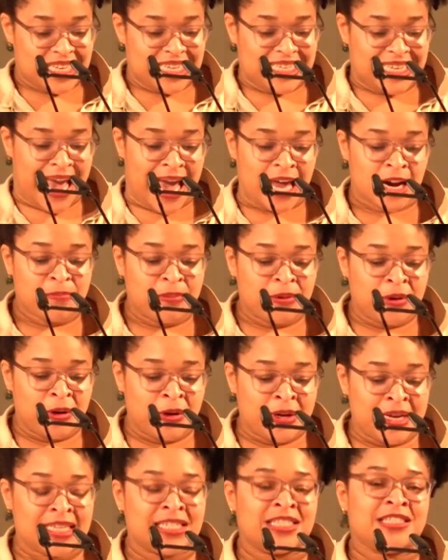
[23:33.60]

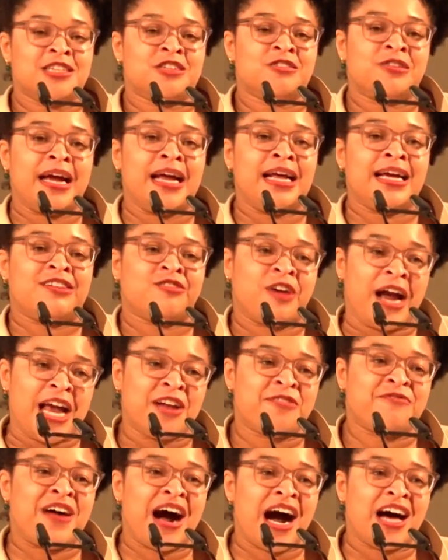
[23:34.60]
Ganibal is the
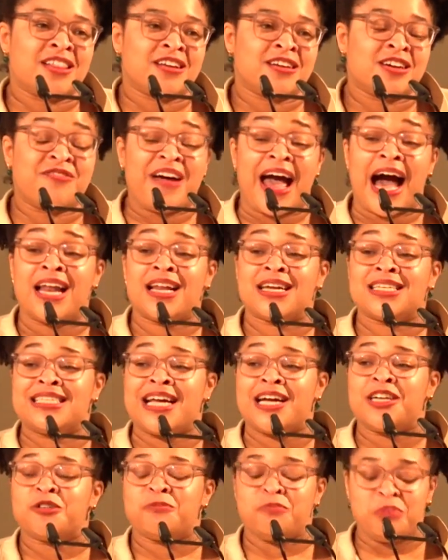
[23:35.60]
great-grandfather of
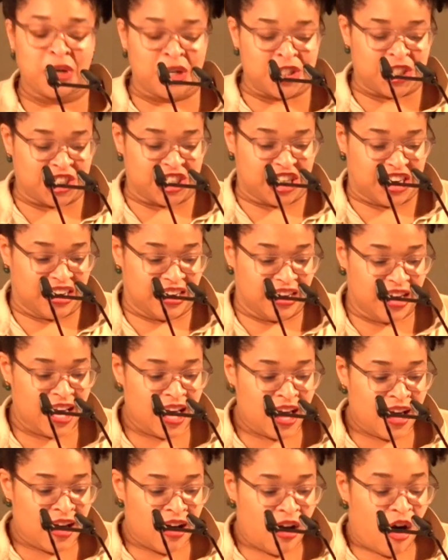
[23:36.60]
Alexander Pushkin,
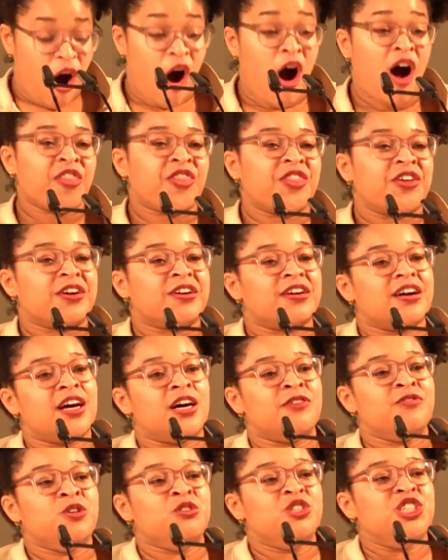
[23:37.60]
author
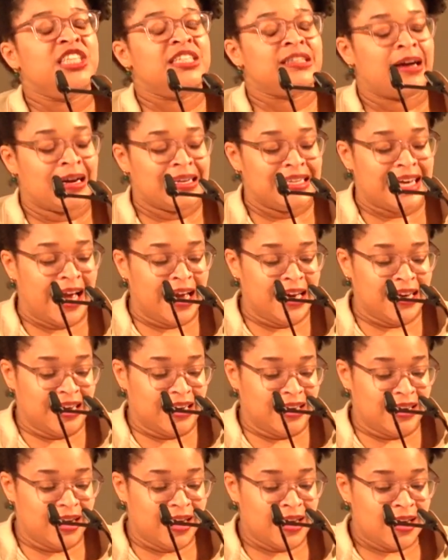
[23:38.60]
of Eugene
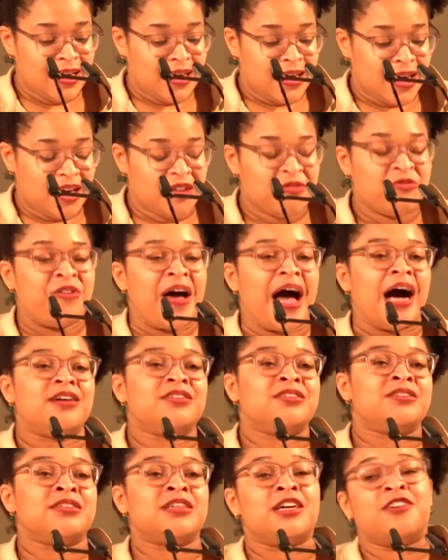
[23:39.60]
Onegin, and
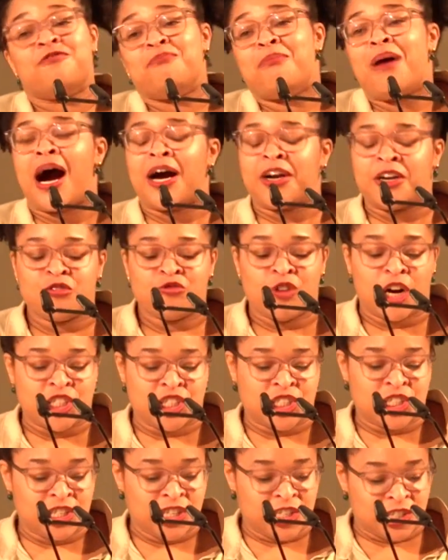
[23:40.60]
founder of modern
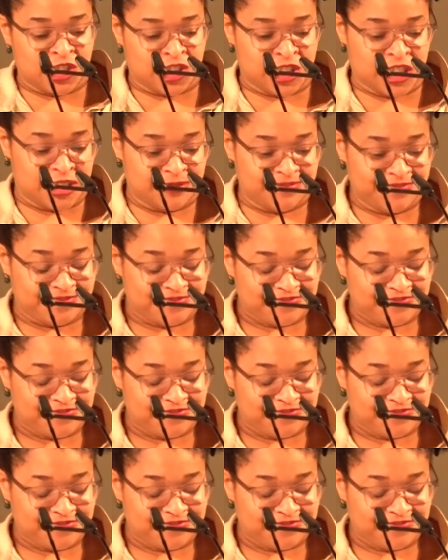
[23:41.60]
Russian literature.